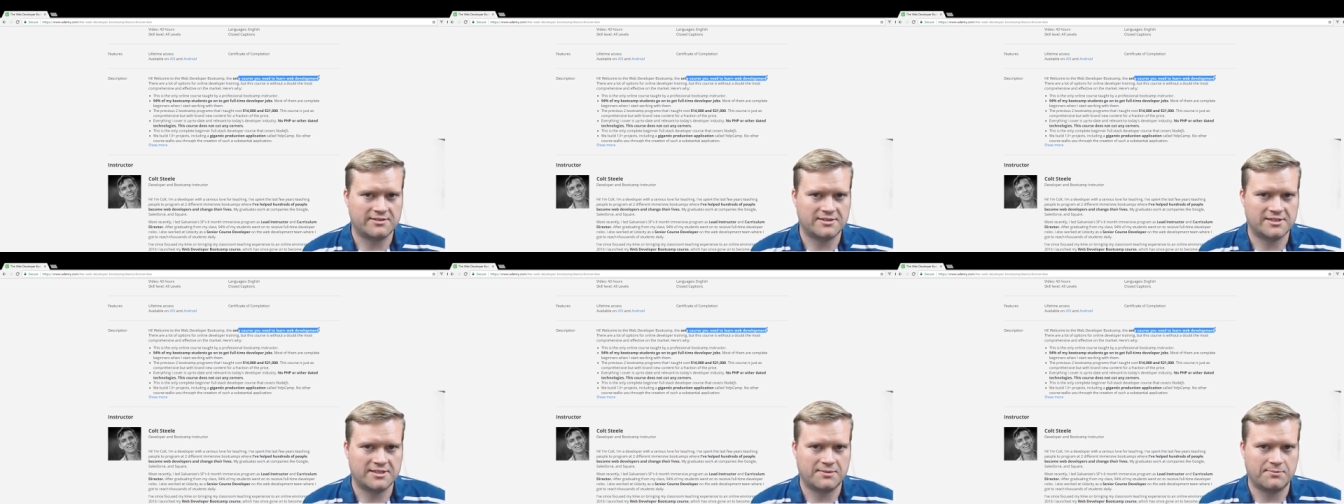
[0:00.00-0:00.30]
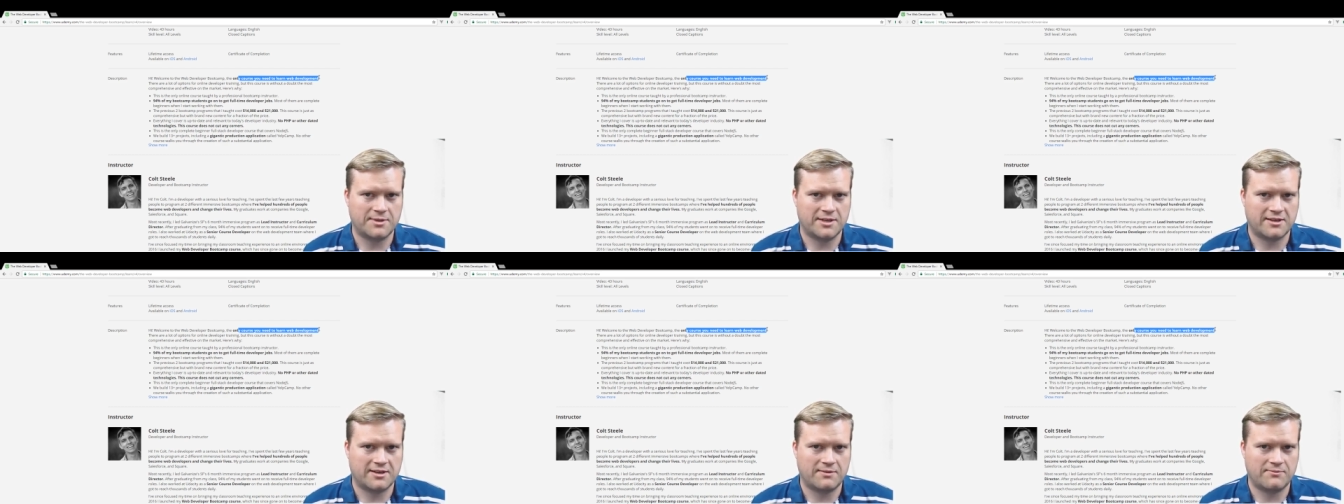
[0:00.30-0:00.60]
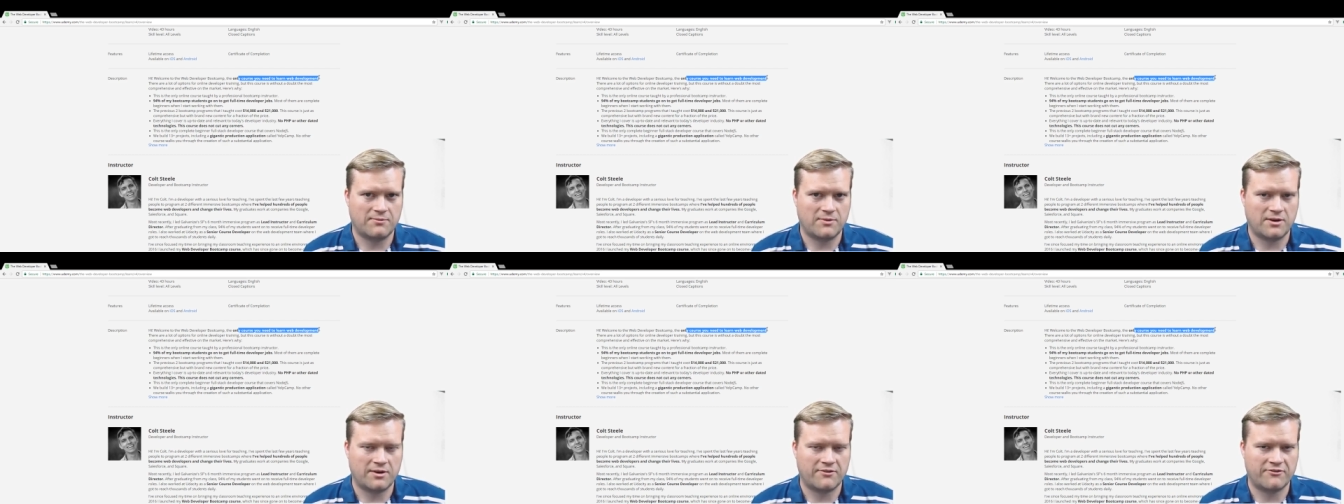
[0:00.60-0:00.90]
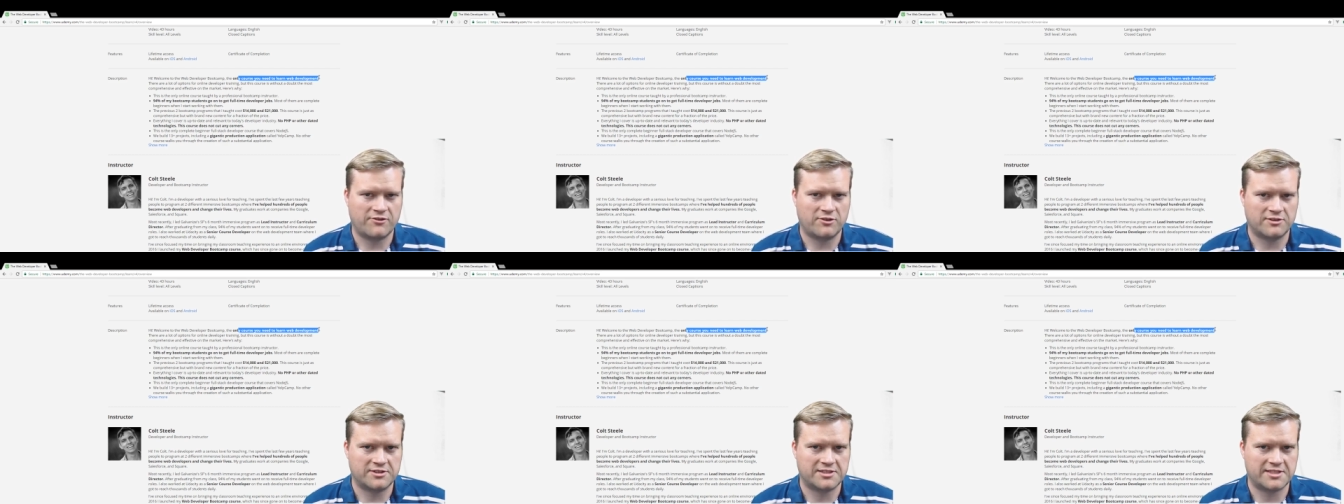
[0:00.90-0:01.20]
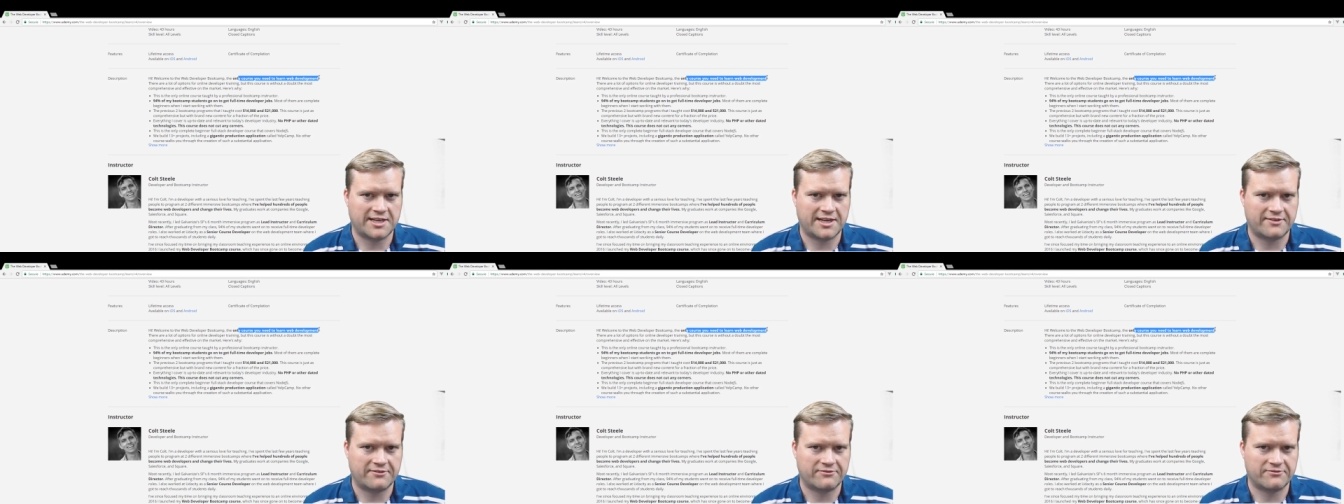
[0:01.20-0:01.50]
to become a full
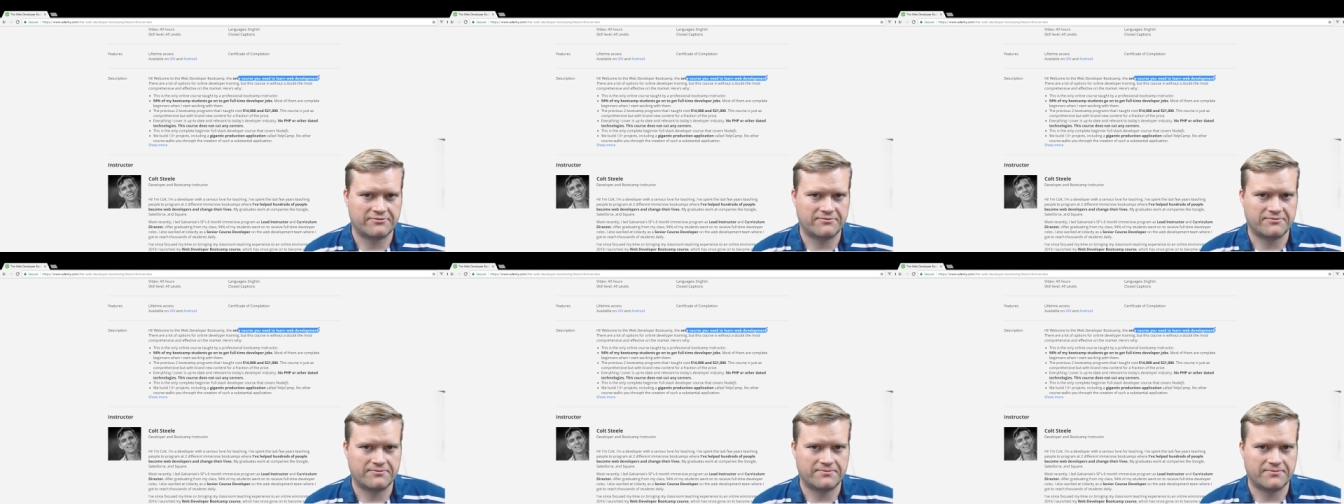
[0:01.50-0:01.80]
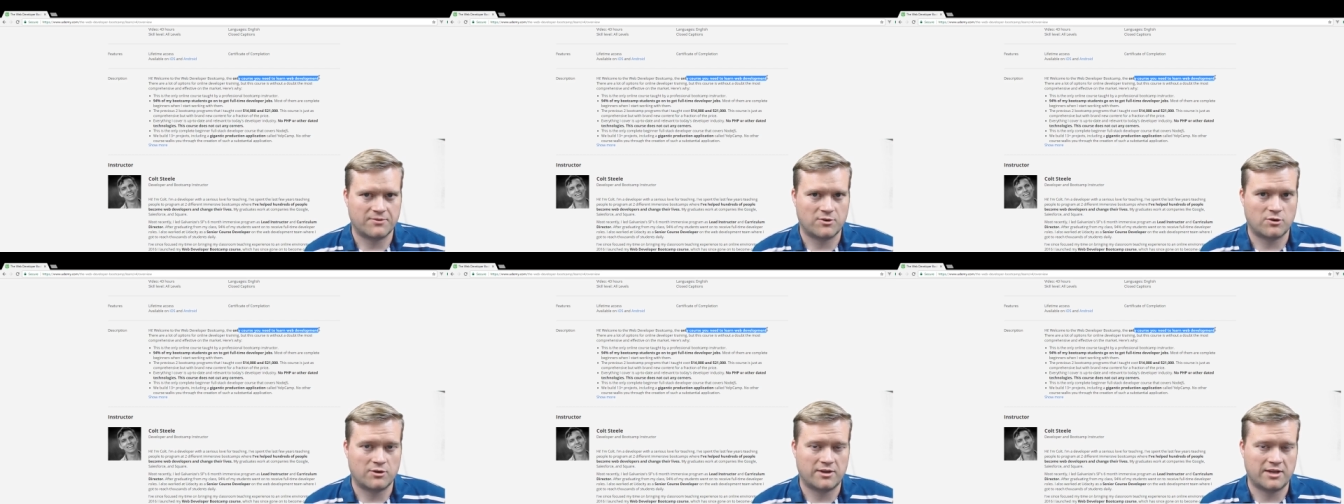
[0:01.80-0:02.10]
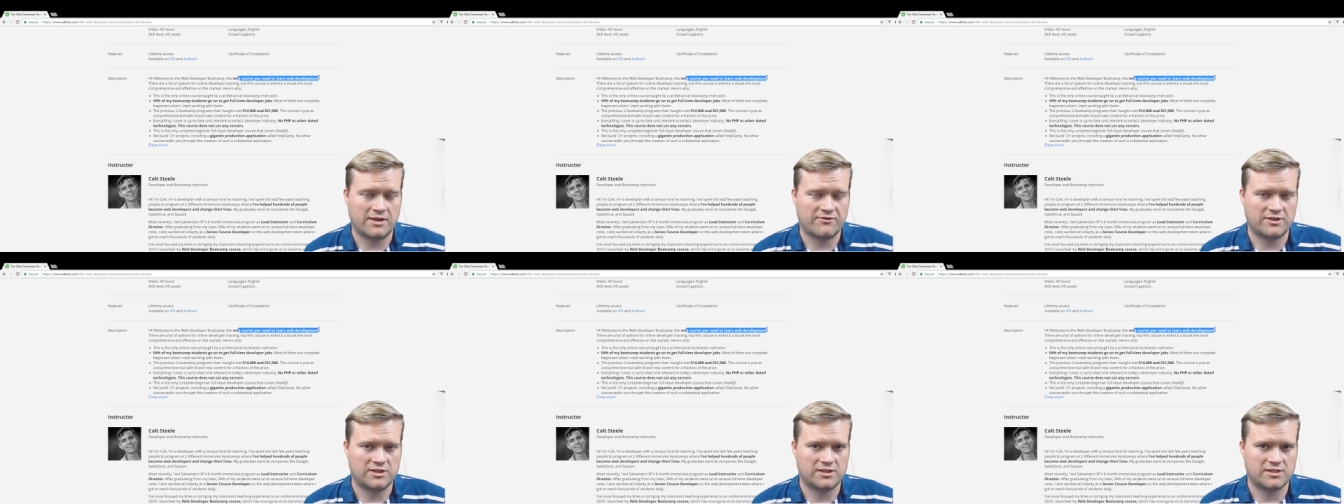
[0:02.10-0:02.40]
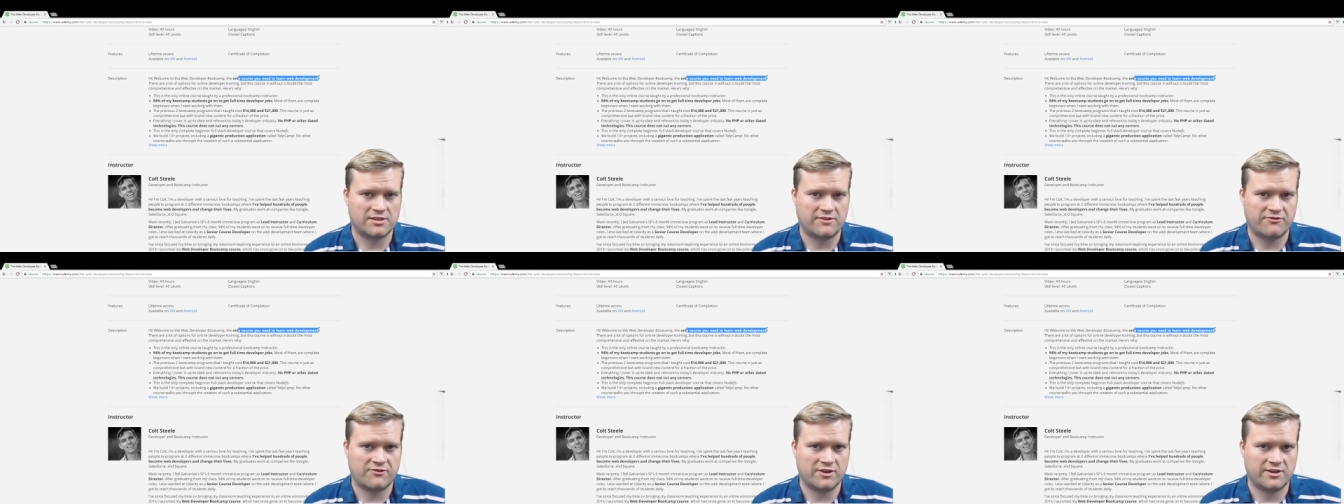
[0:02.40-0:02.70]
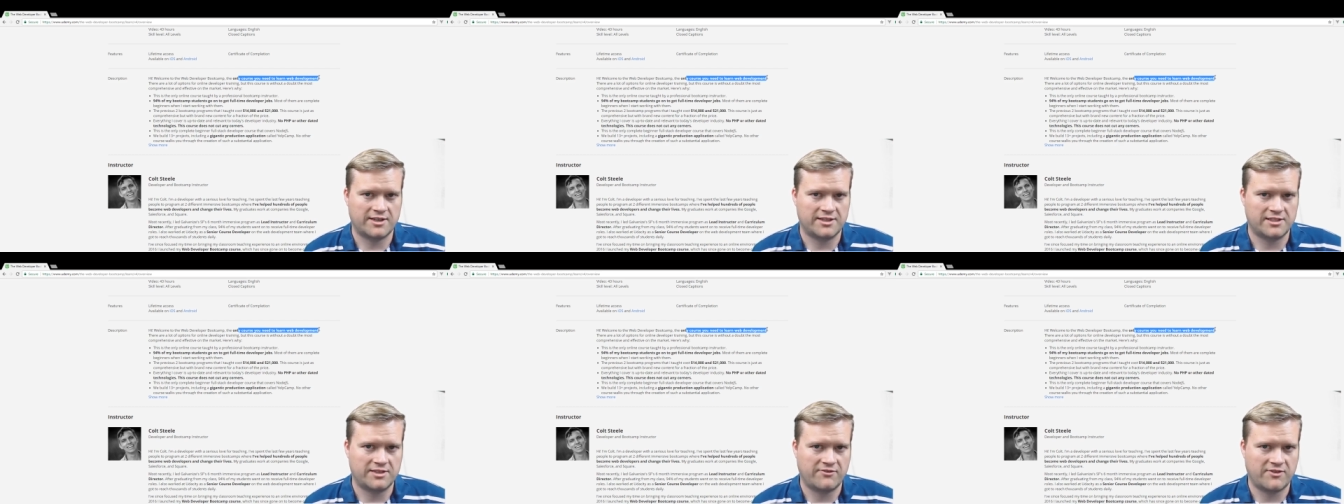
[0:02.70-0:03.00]
stack or even just a front
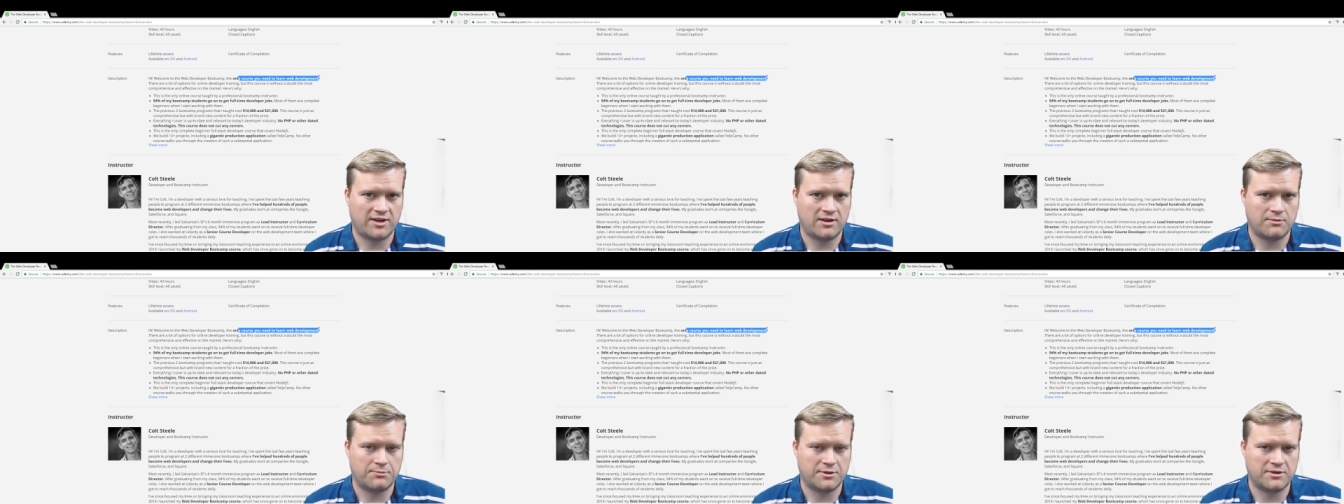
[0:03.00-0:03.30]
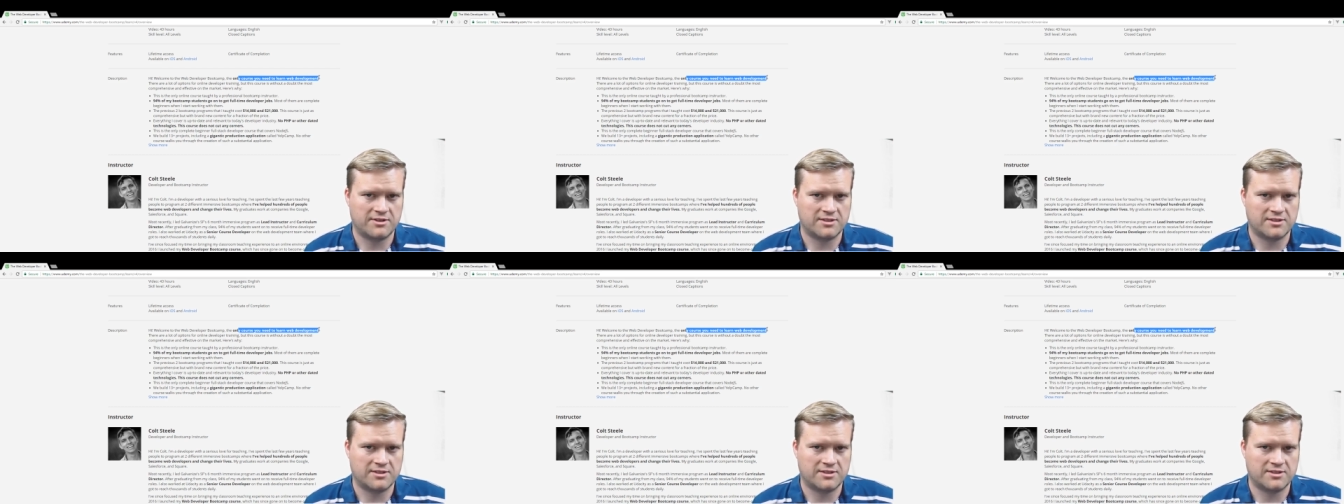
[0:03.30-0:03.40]
end developer.